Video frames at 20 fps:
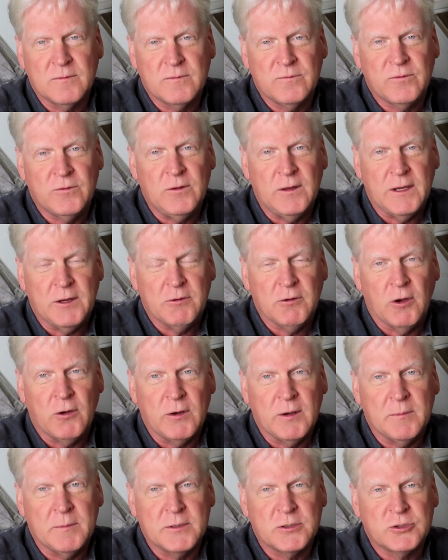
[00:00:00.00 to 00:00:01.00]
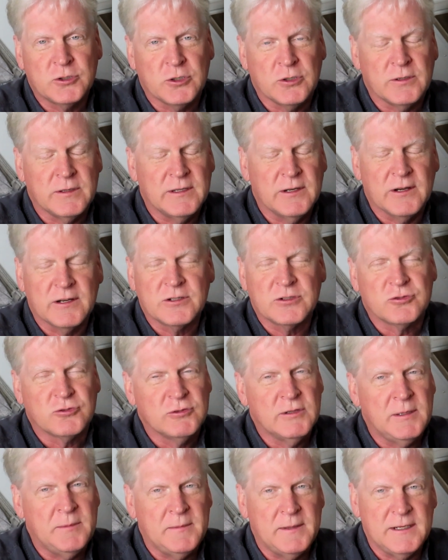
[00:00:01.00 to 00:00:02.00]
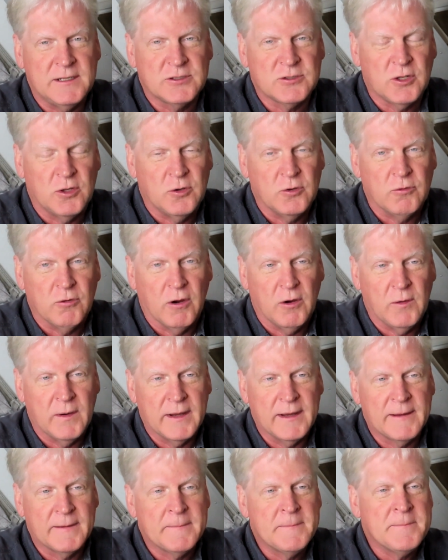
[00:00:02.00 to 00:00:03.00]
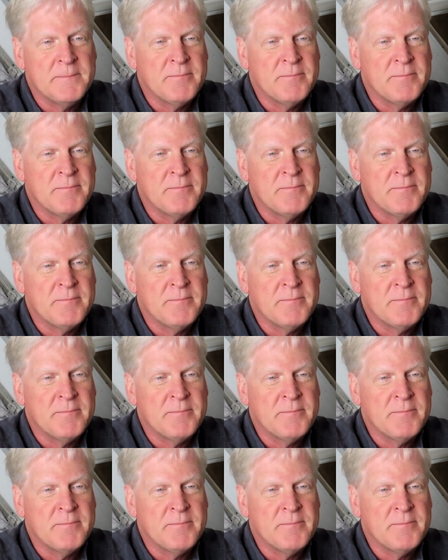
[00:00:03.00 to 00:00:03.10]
fully grown and matured. They're extremely slow growing.